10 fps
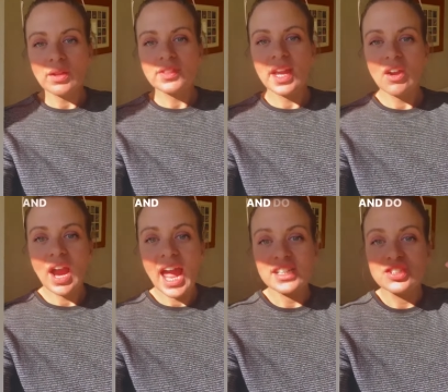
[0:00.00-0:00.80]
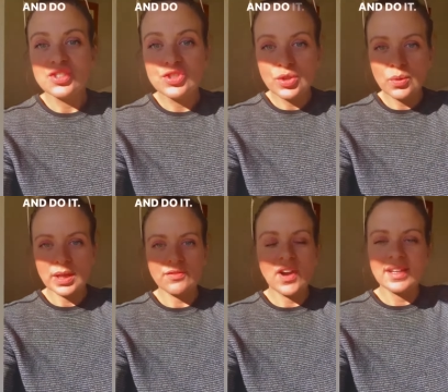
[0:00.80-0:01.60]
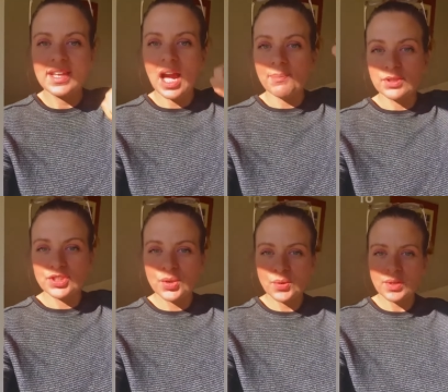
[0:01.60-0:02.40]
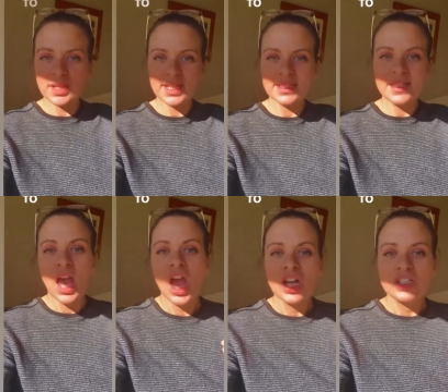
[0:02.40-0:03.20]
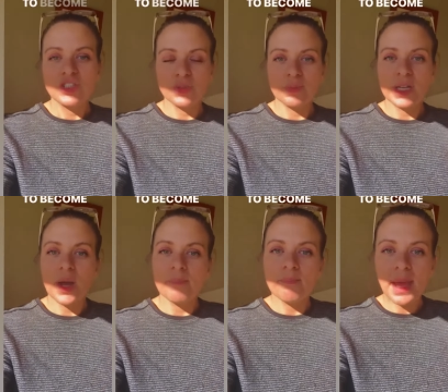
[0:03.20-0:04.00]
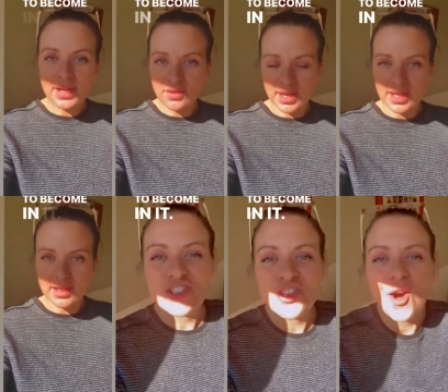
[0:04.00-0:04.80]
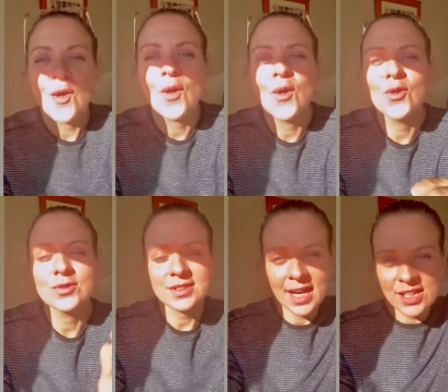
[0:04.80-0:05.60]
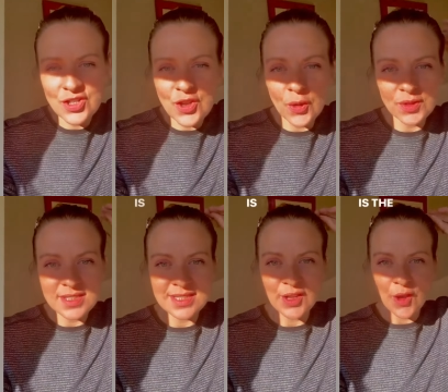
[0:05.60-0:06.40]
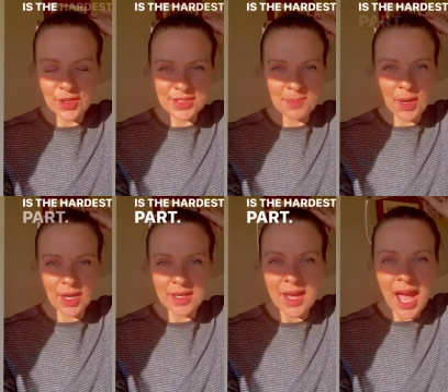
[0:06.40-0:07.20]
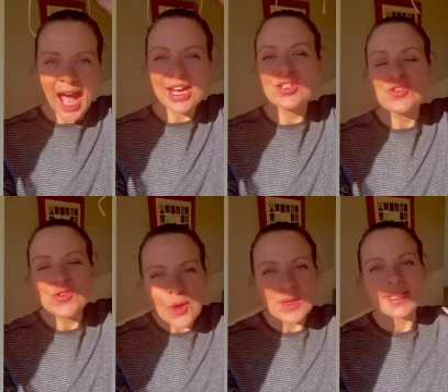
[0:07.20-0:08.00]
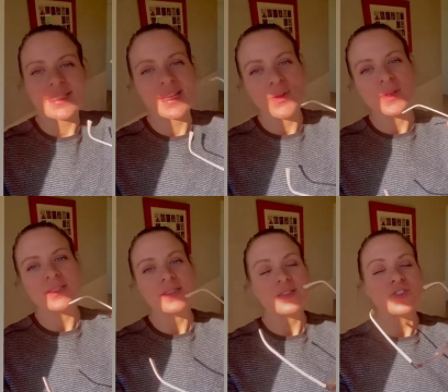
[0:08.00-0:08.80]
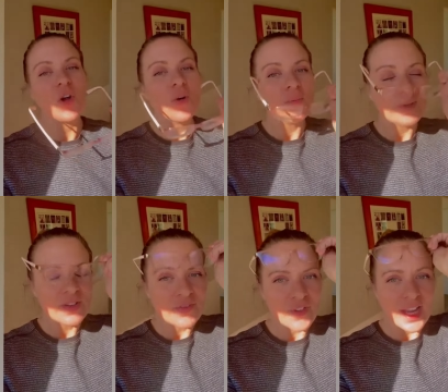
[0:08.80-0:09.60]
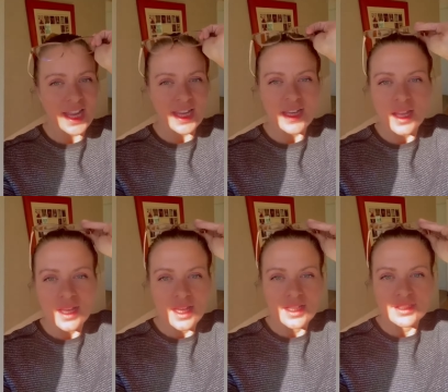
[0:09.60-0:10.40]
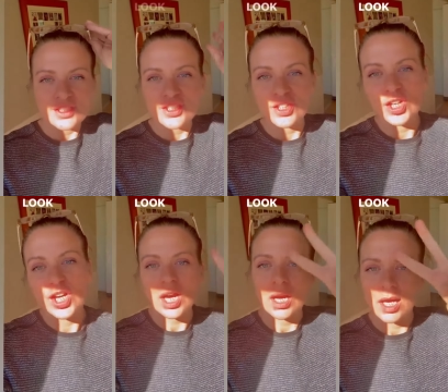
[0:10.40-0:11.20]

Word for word: out there and do it. Find the opportunities to become better in it. Don't, I know this is the hardest part. I know it is. I know it is. Don't be afraid to look